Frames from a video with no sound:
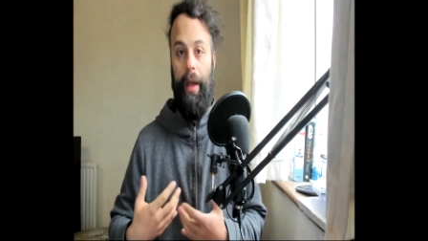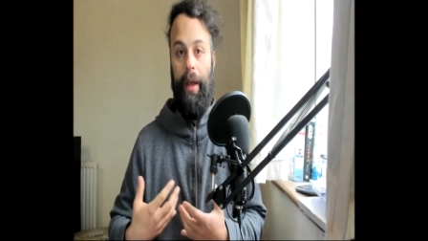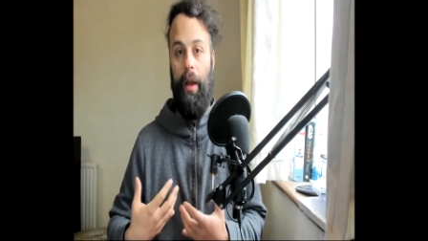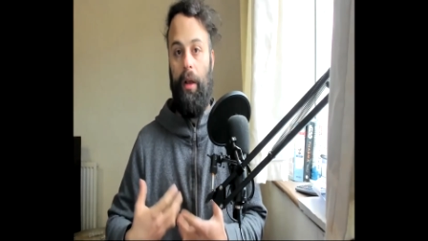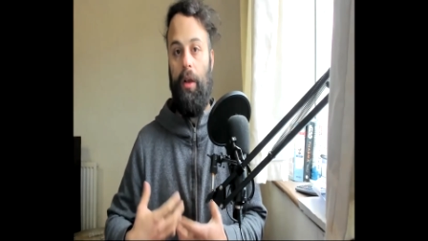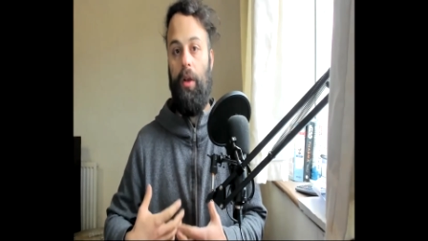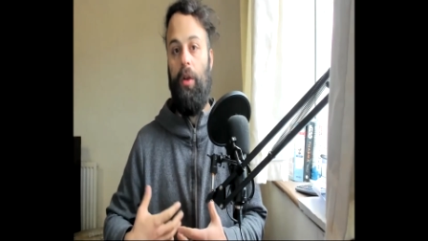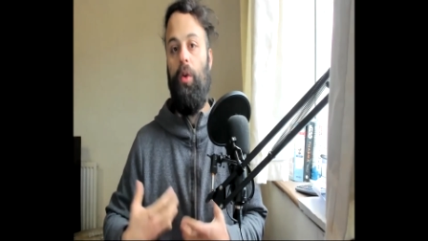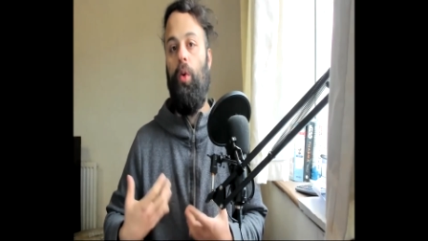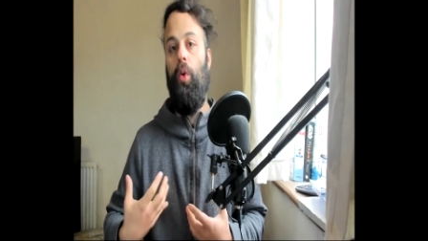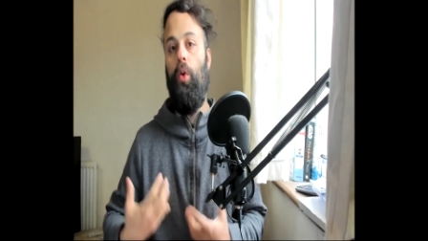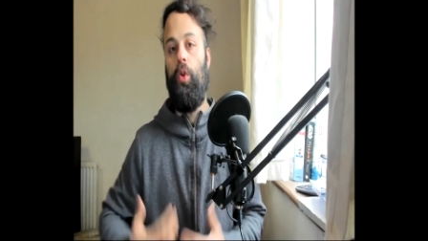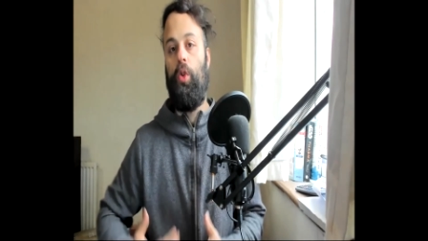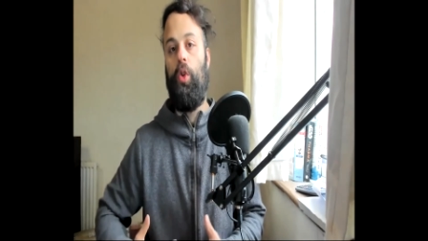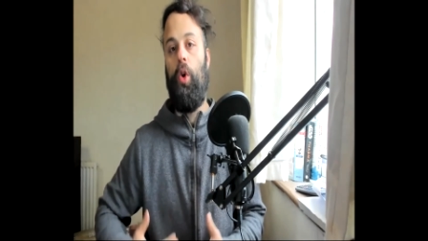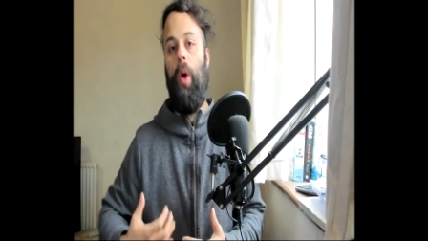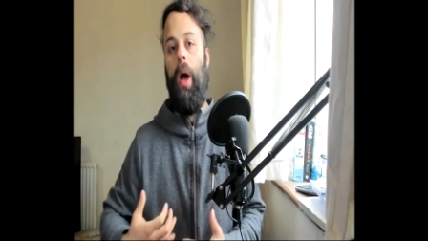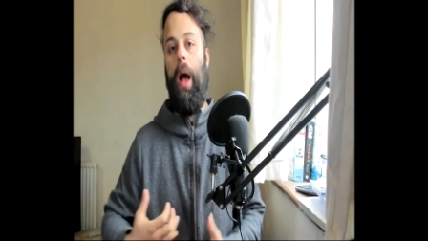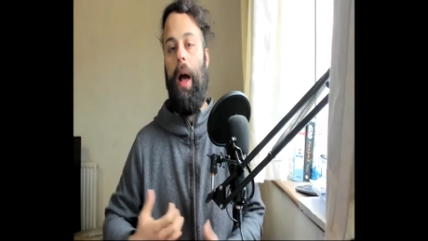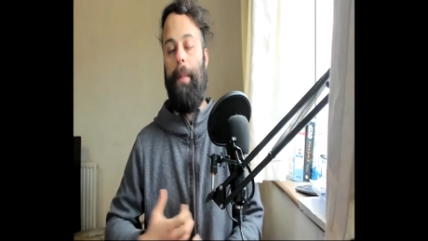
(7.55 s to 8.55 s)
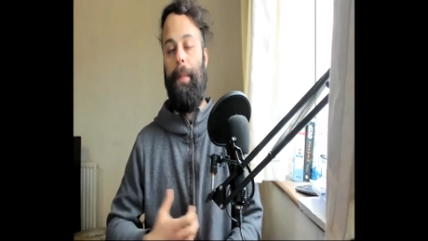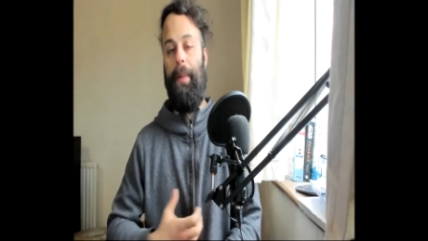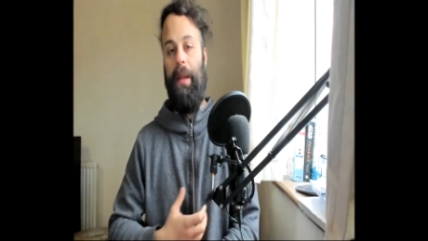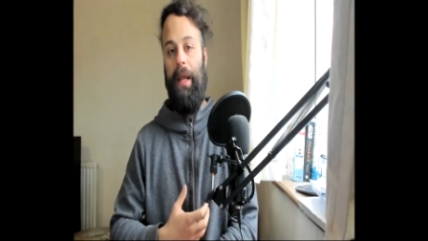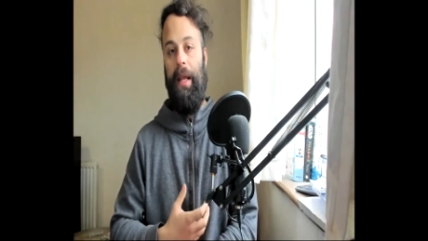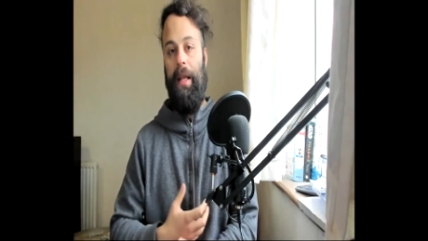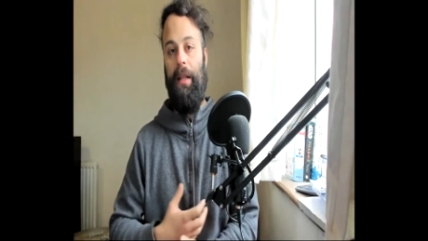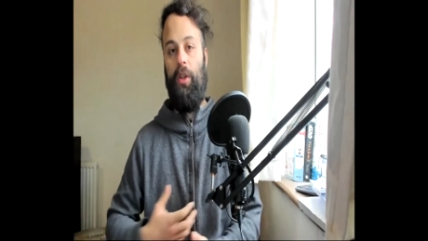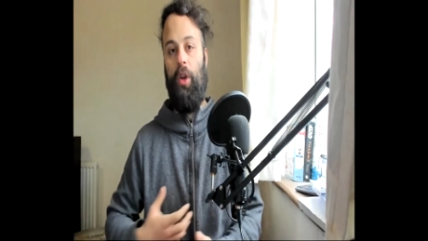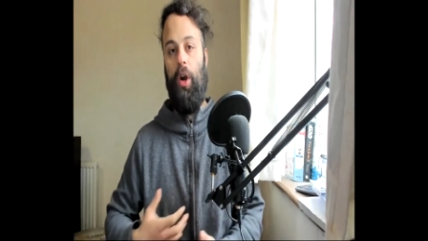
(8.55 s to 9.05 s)
It could also happen
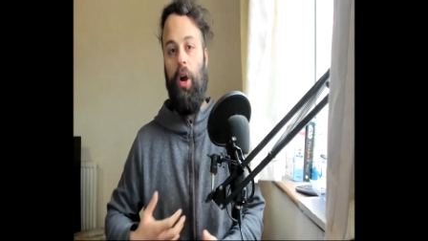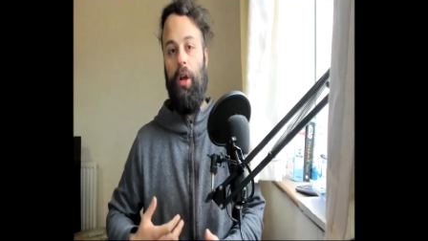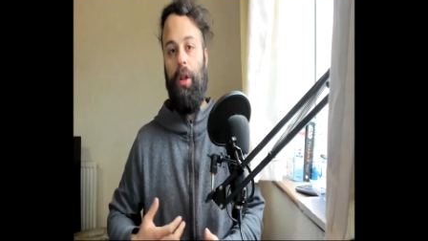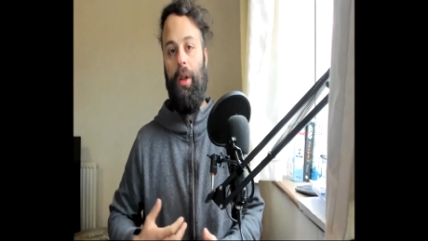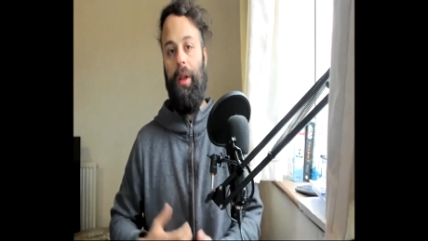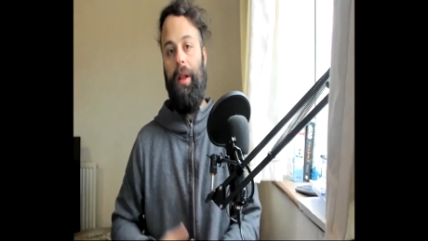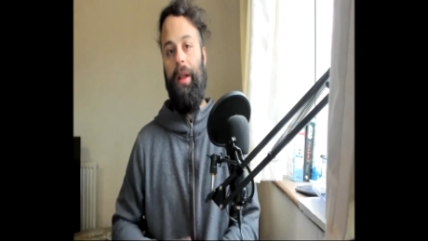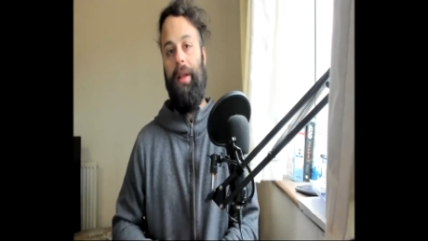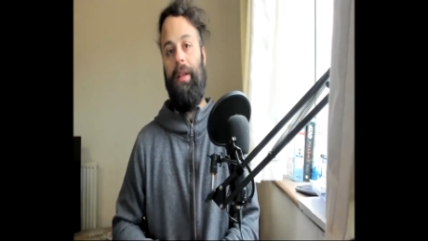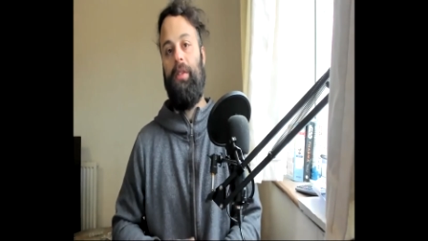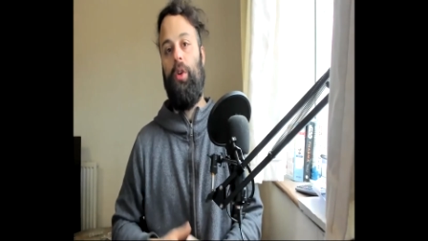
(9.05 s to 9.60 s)
internally.